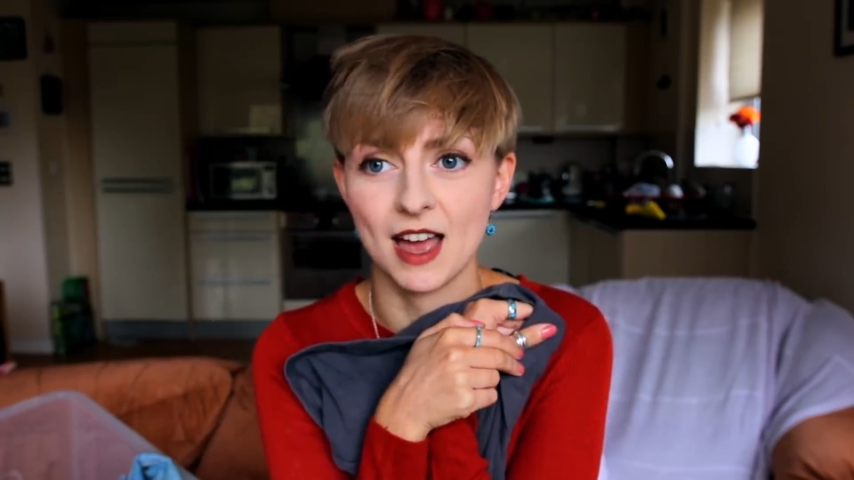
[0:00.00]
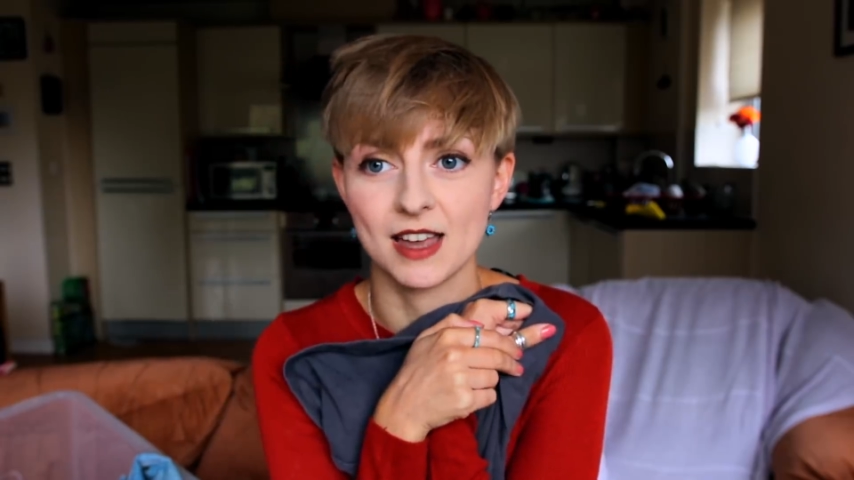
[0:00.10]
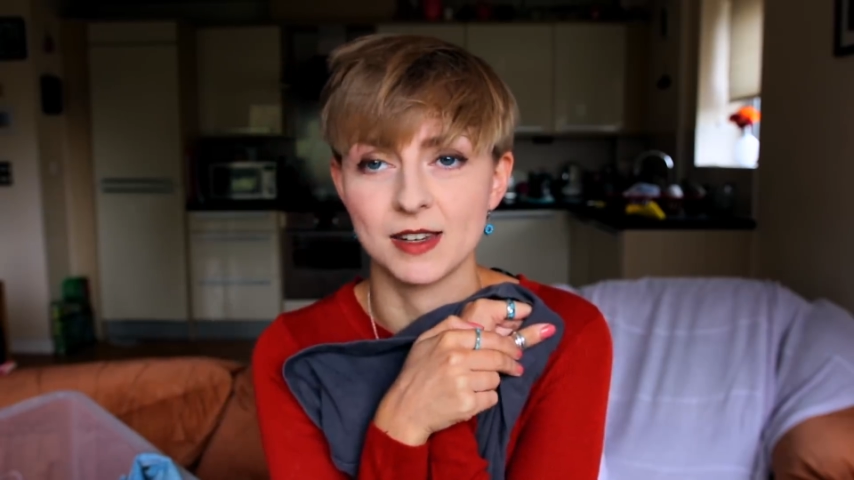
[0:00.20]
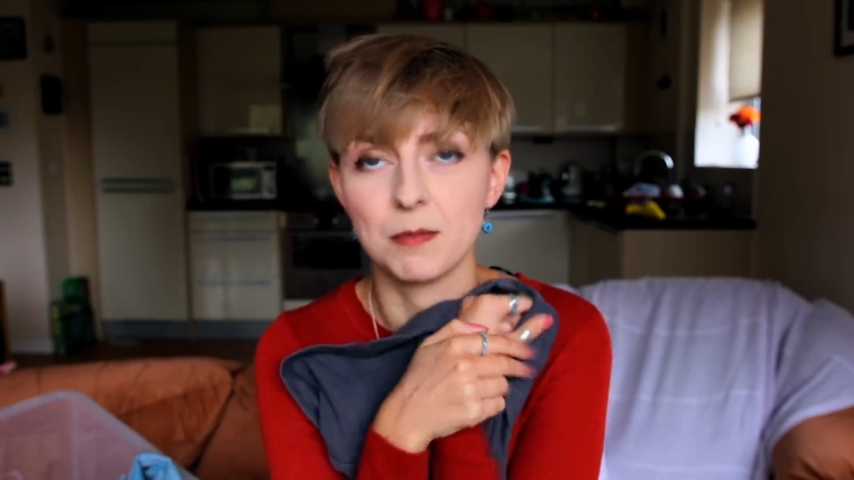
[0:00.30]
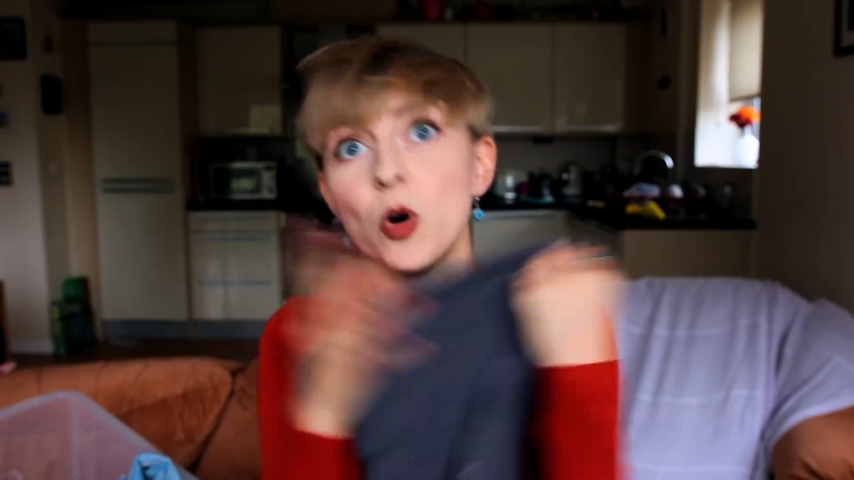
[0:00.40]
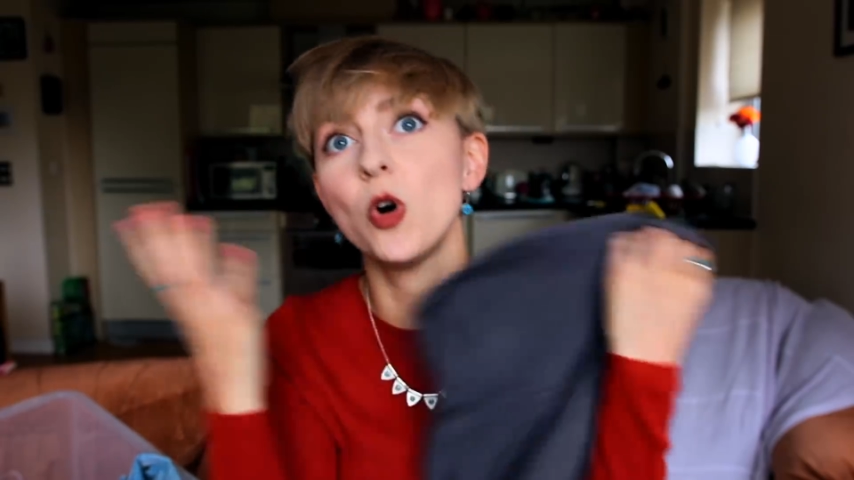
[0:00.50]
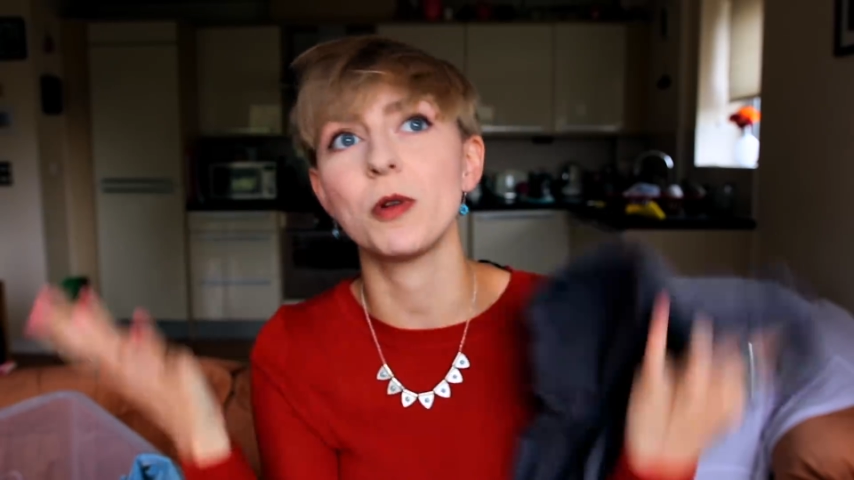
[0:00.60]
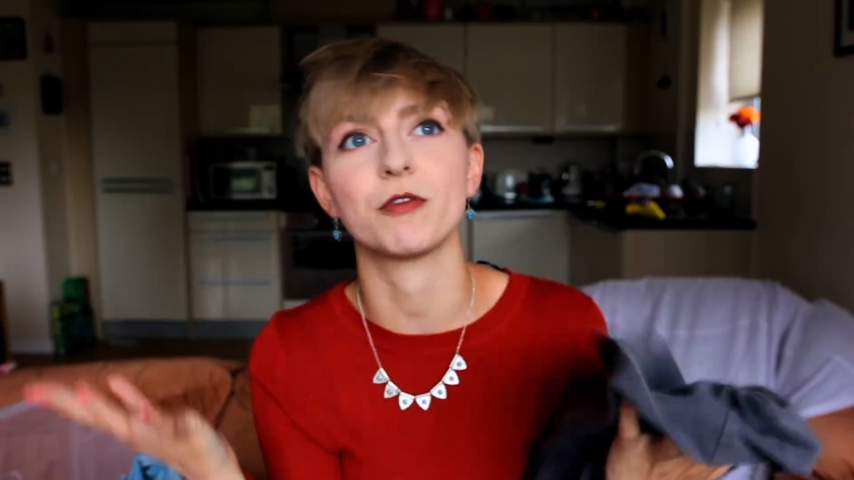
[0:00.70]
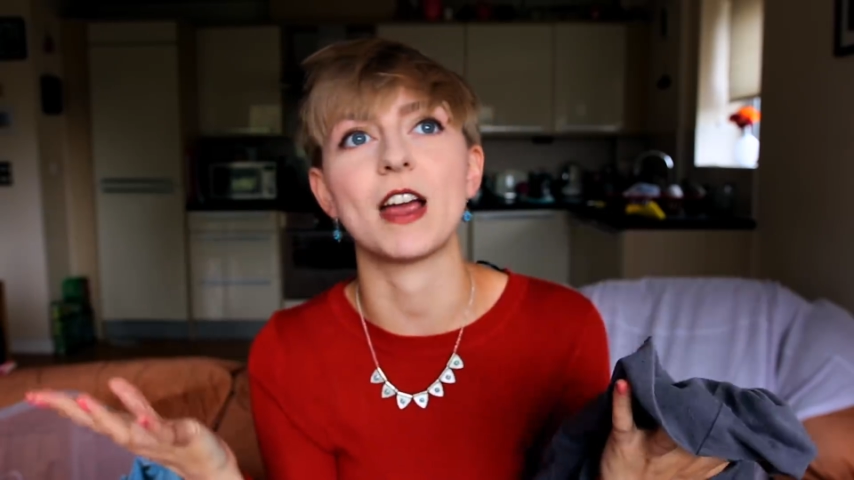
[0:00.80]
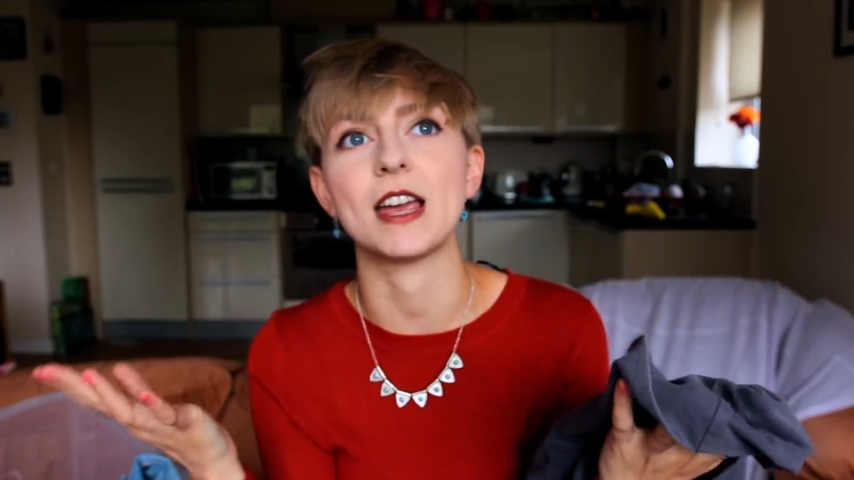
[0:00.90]
and it poured
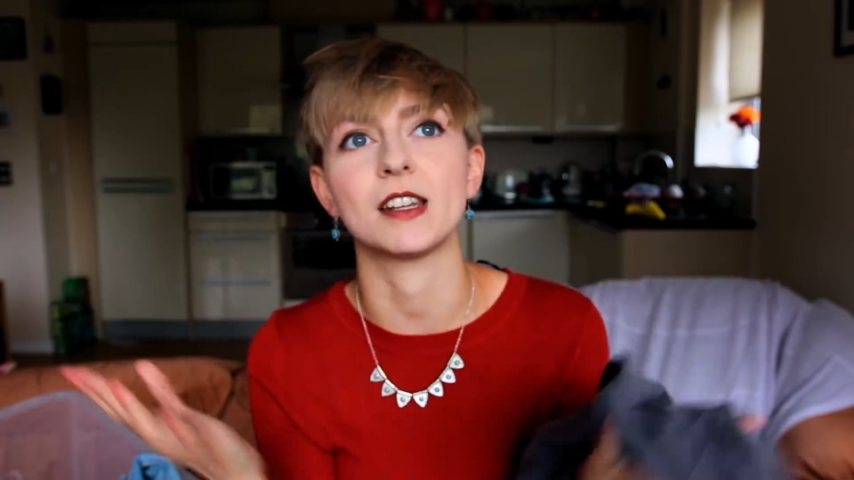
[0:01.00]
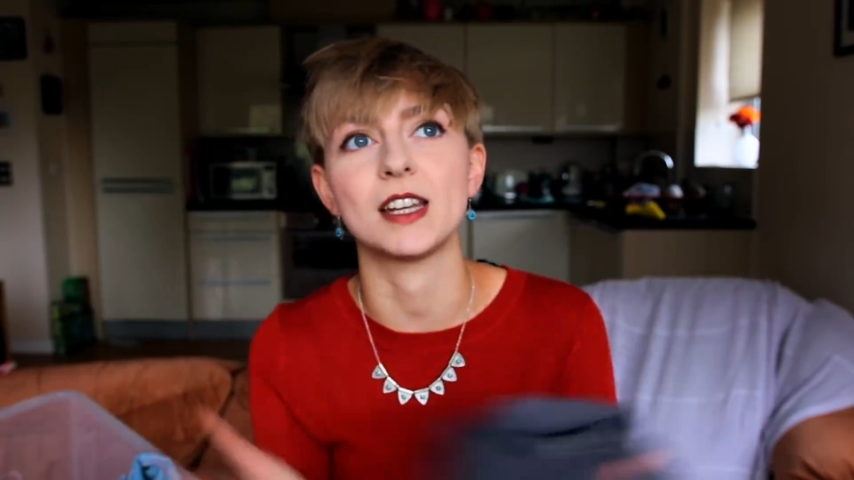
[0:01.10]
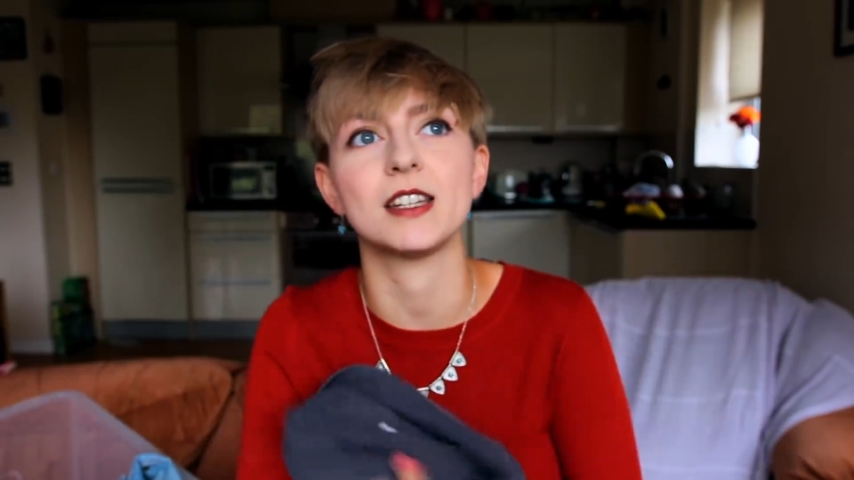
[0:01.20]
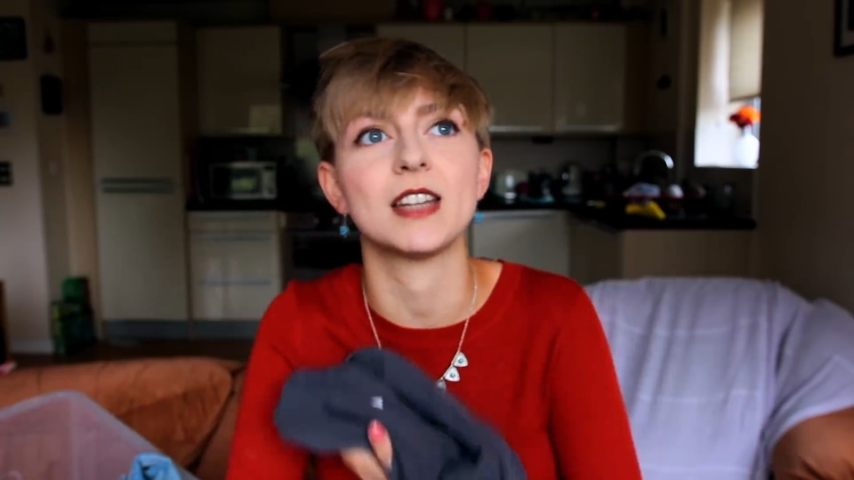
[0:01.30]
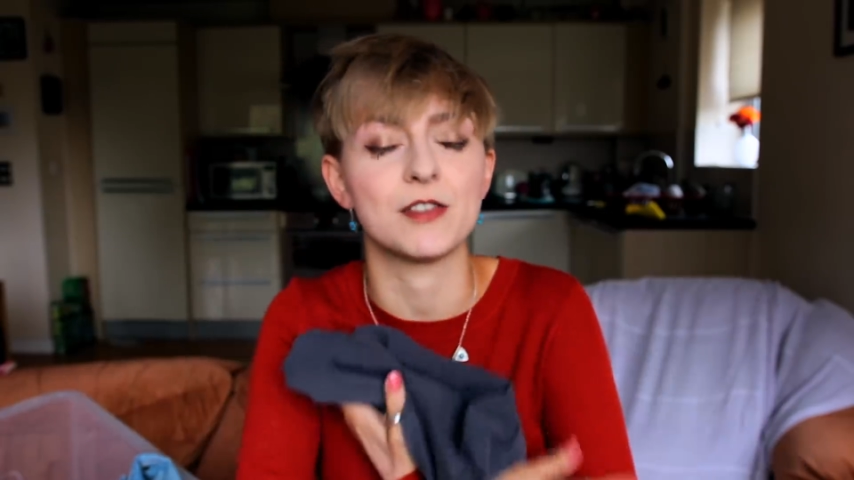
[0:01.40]
with rain and I didn't